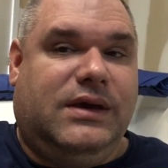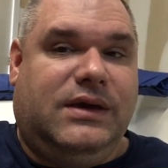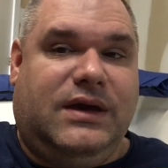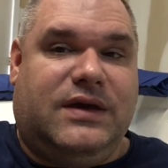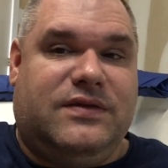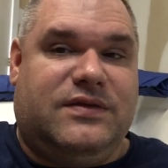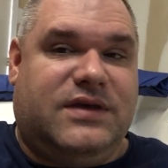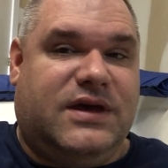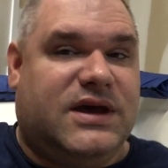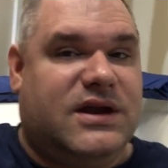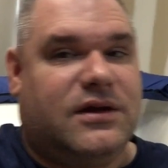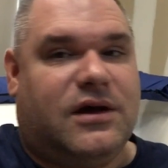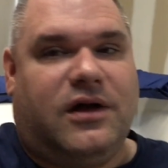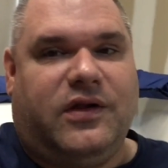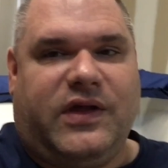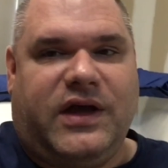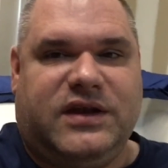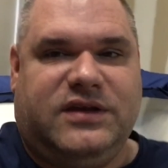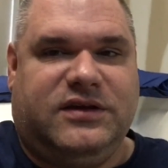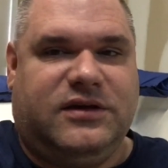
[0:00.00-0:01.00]
And then
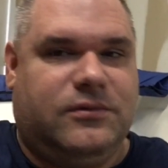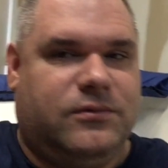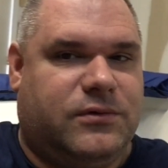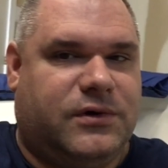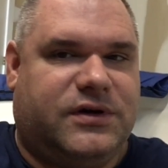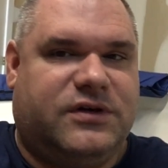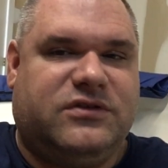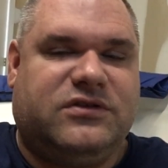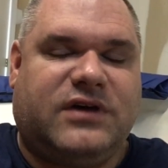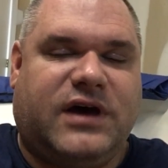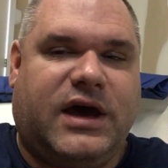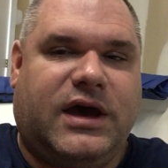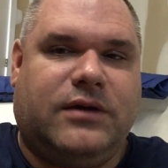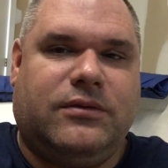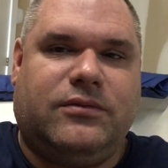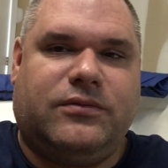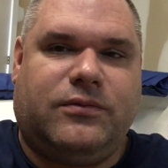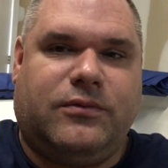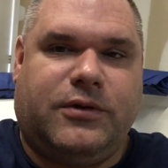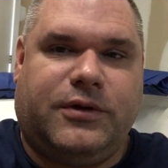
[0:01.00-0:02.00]
all I did was,
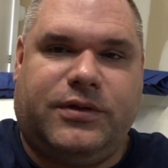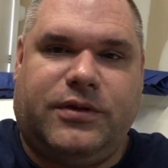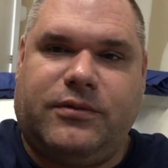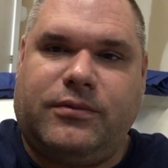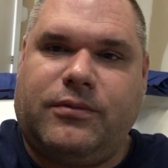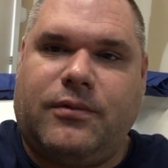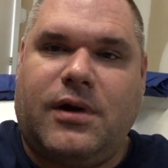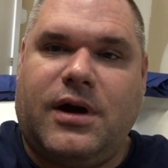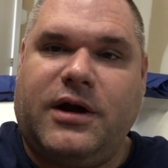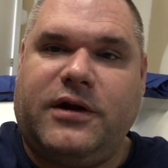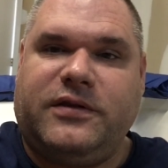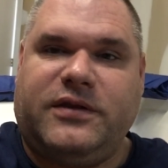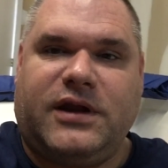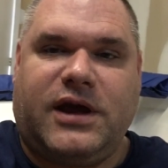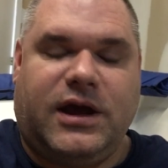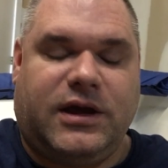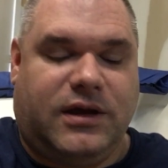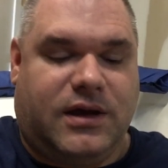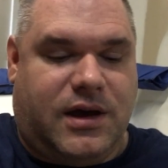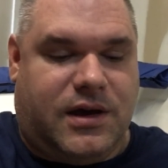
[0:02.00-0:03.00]
where the wire that
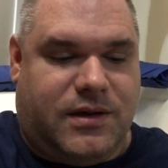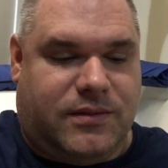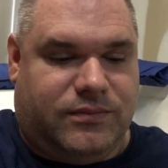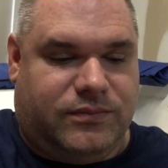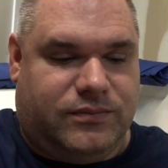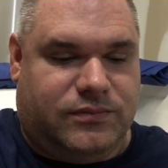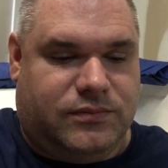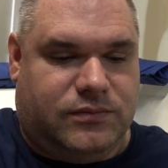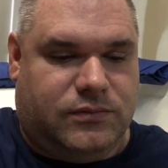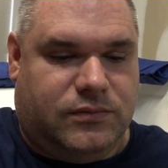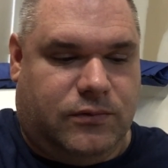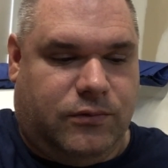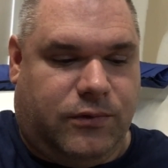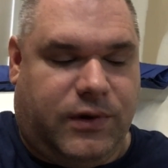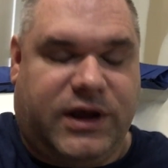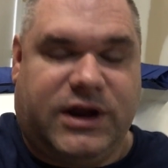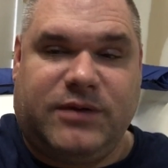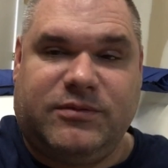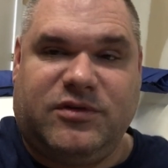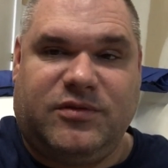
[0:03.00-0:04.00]
I
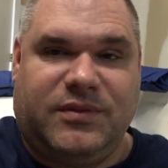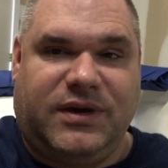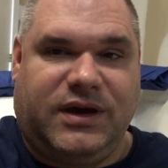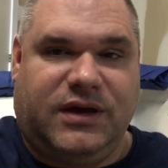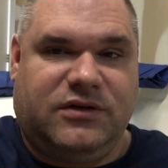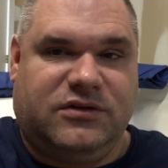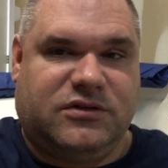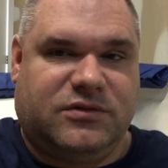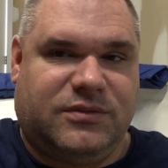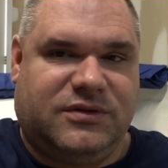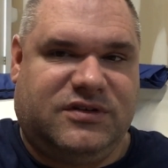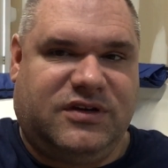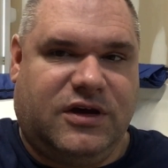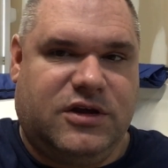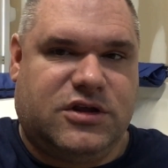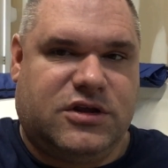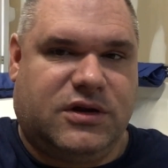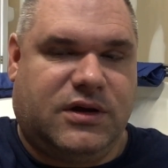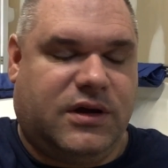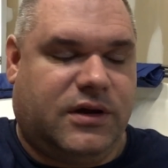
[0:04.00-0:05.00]
ran up to my
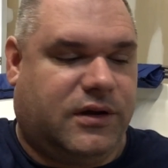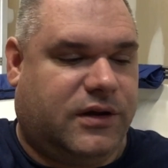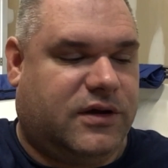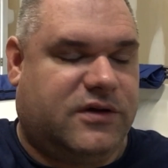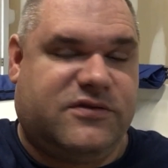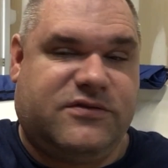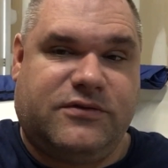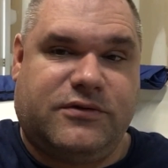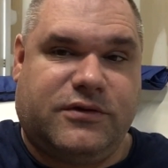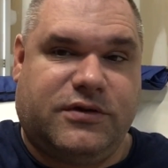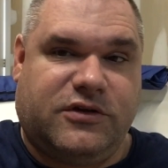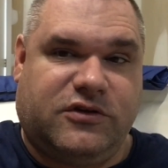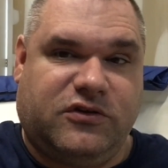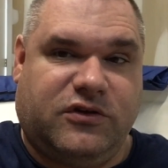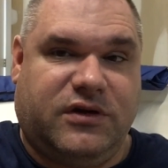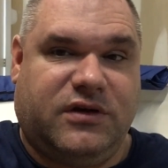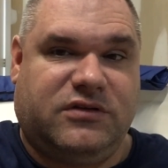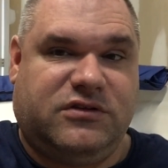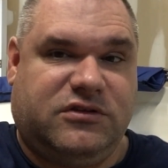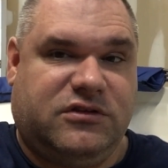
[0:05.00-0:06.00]
instrumentation area for the
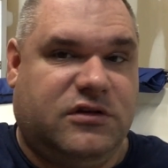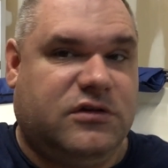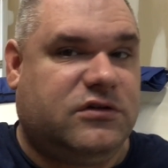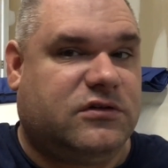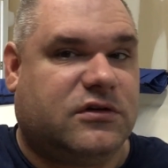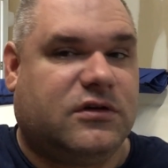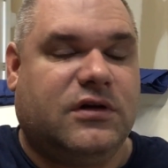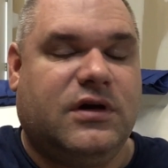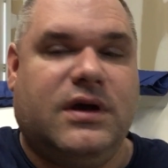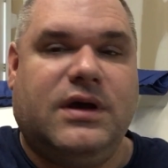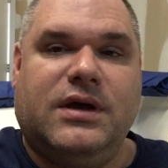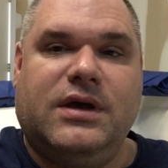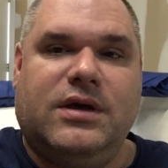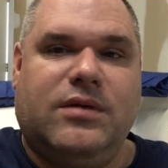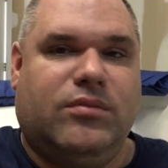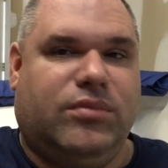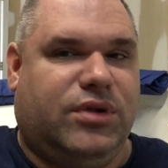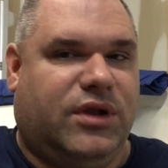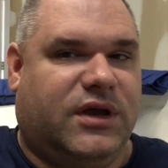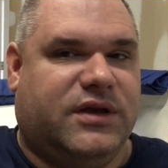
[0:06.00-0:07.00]
transducer,
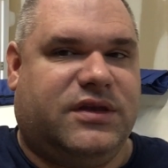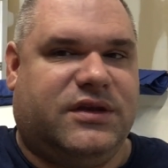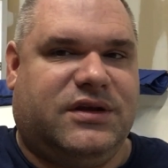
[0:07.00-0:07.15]
plugged